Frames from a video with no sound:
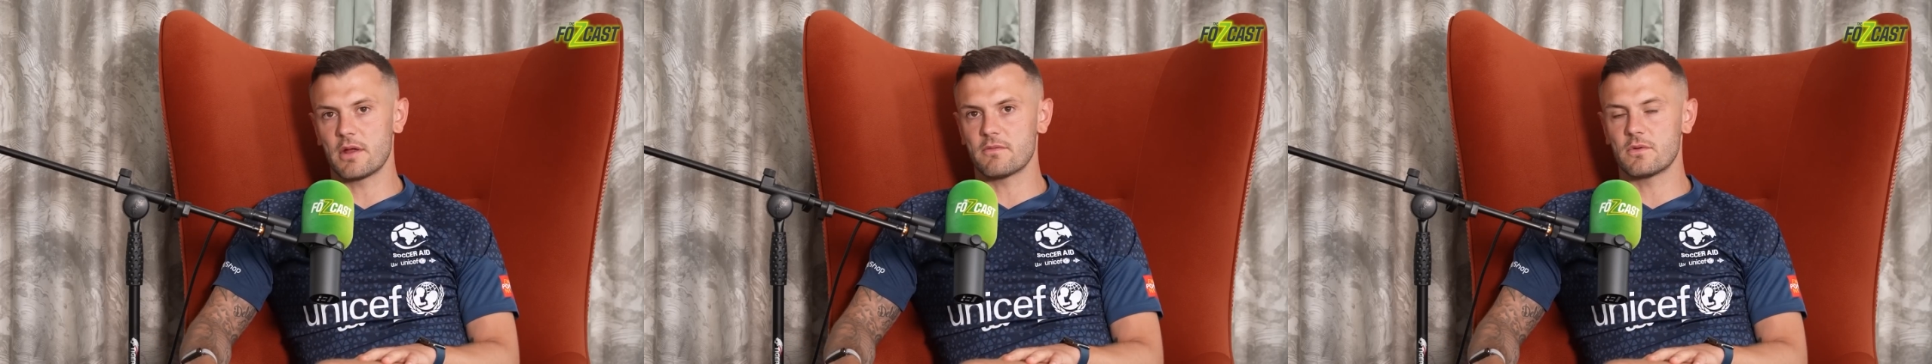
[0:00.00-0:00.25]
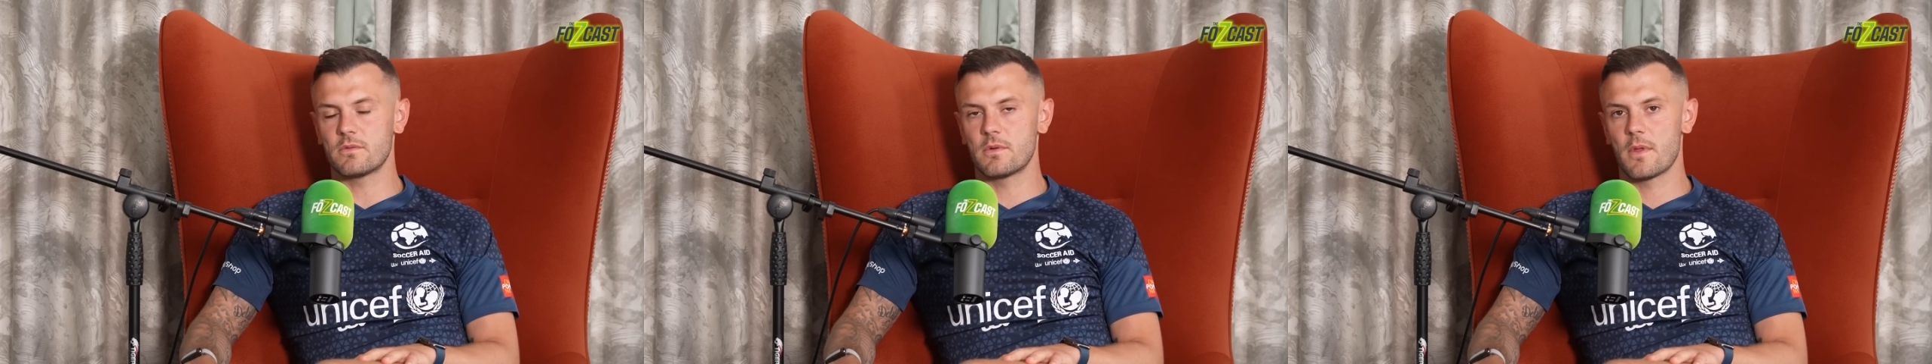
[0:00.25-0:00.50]

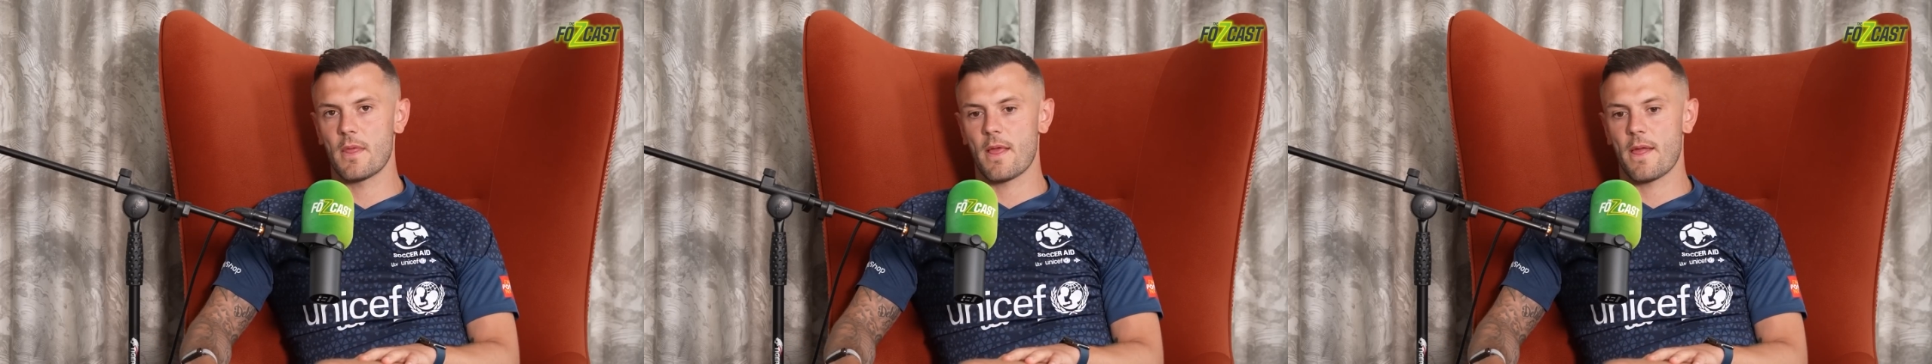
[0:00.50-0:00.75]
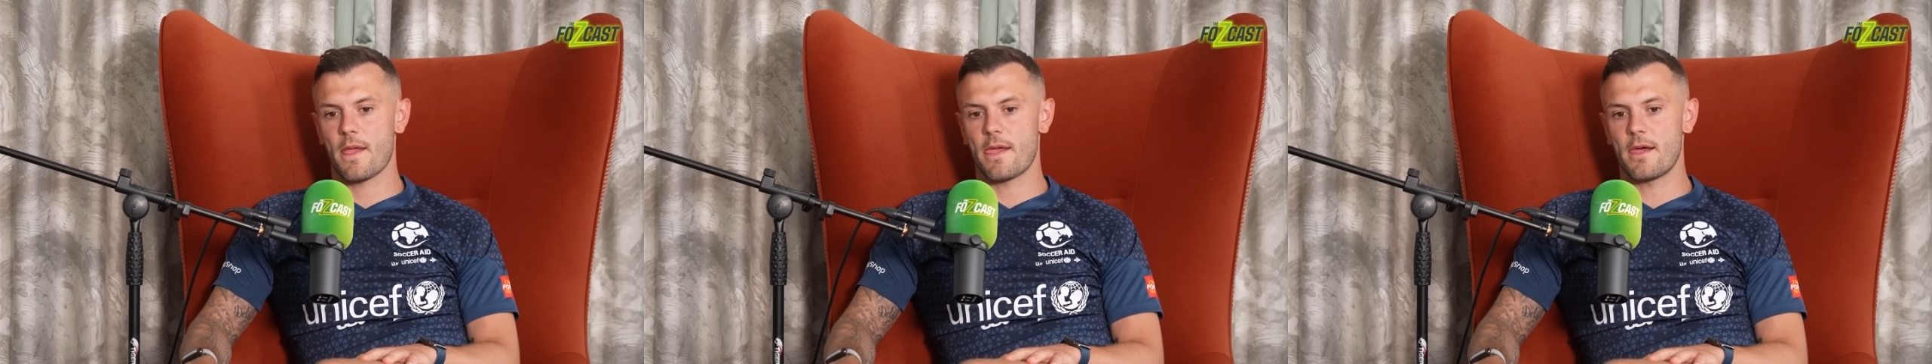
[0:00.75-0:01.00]
Neville.
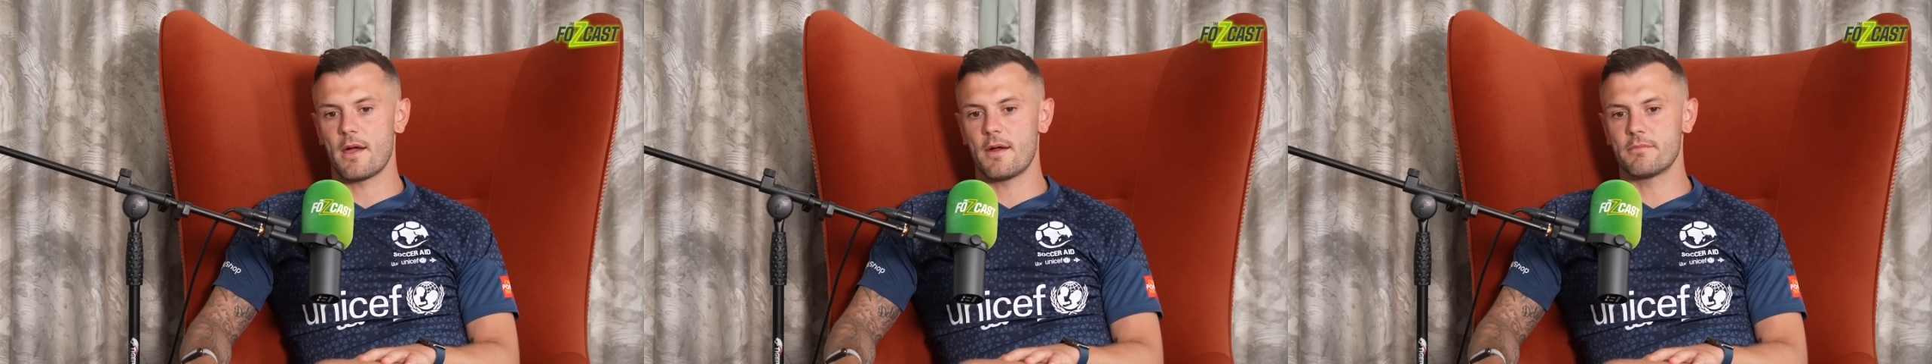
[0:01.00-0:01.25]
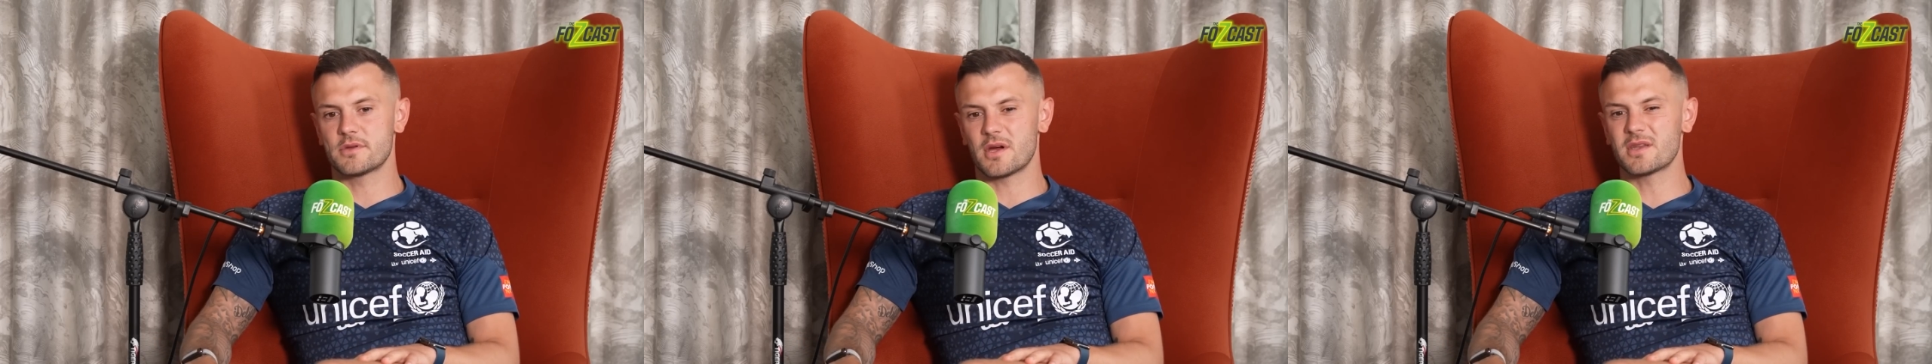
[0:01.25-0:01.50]

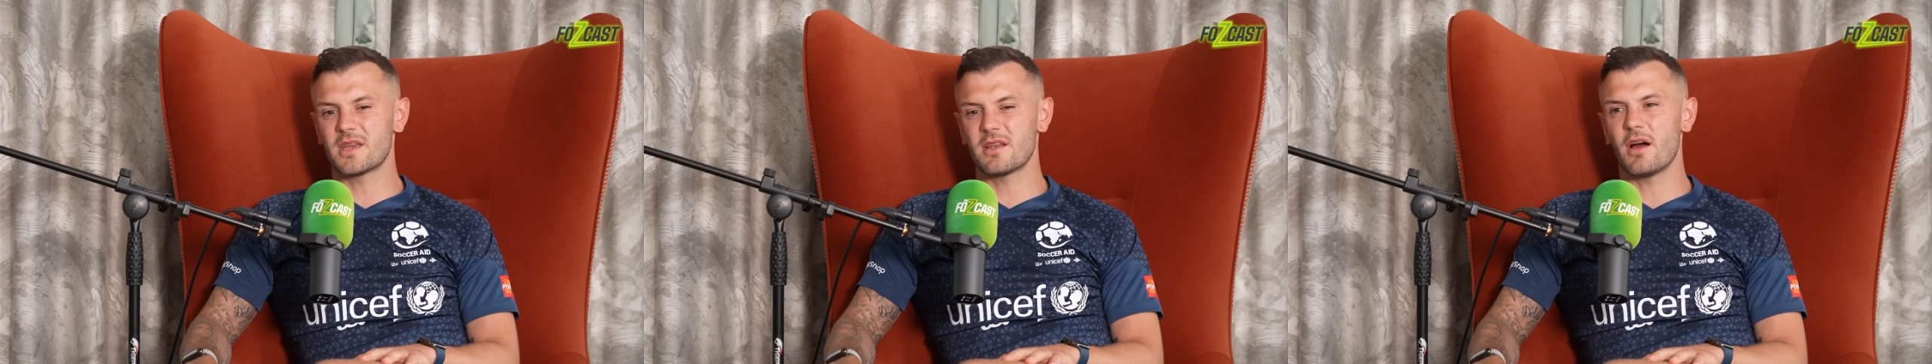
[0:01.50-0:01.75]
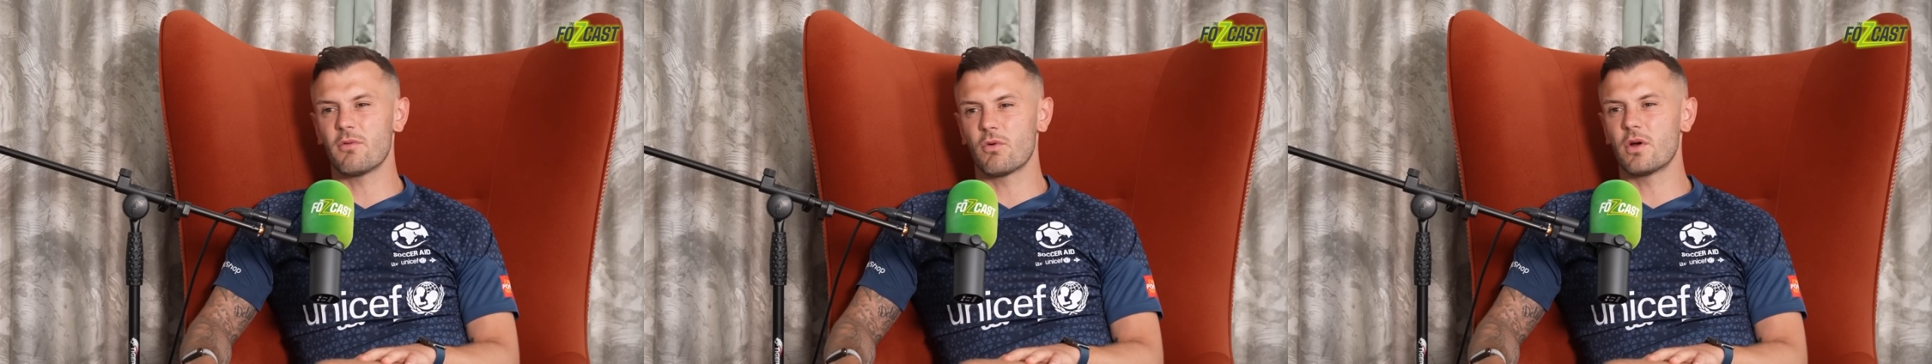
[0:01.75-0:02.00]
So I did
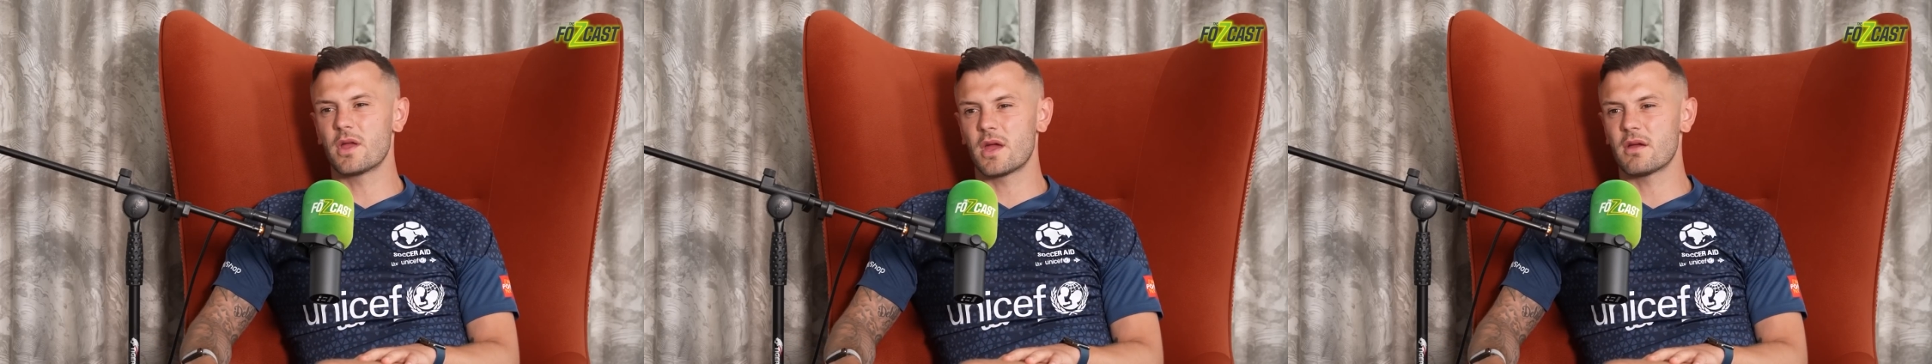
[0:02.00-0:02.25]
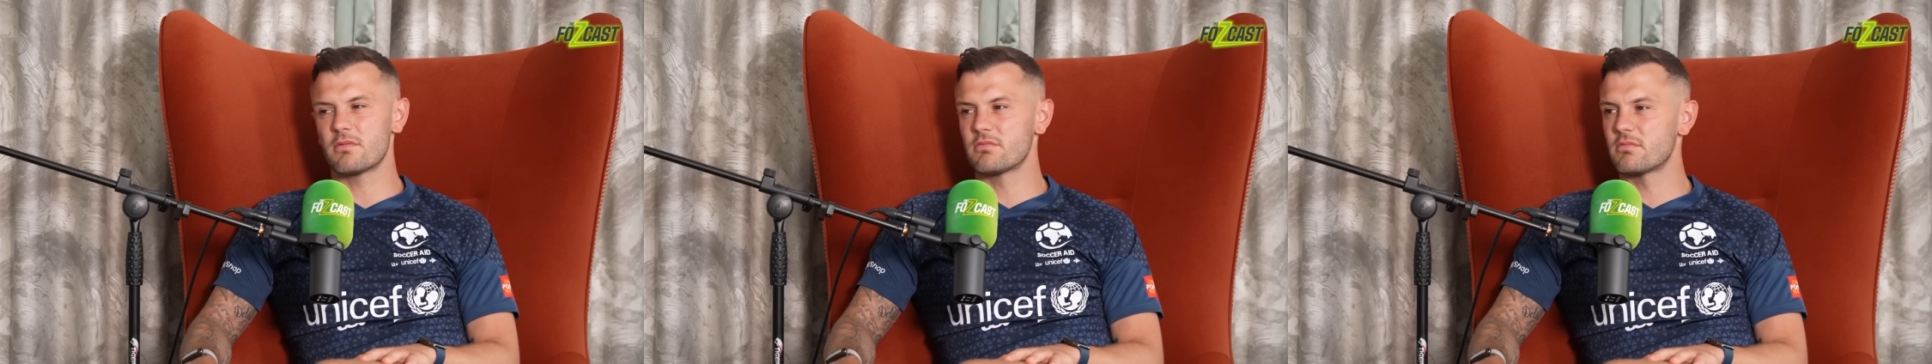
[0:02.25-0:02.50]
like Roy,
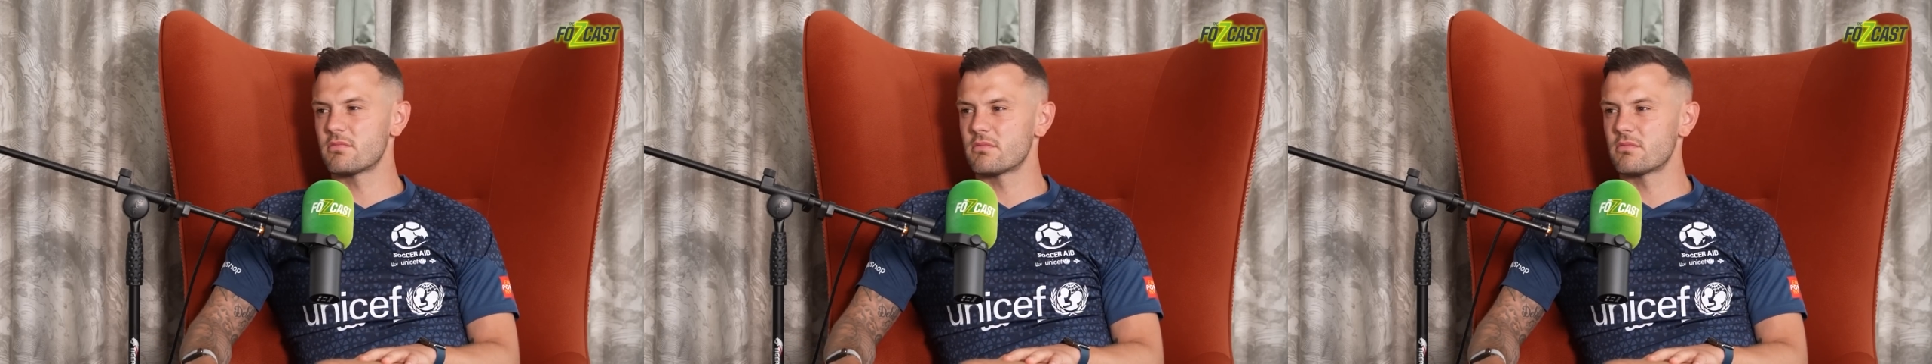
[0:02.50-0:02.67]
yeah.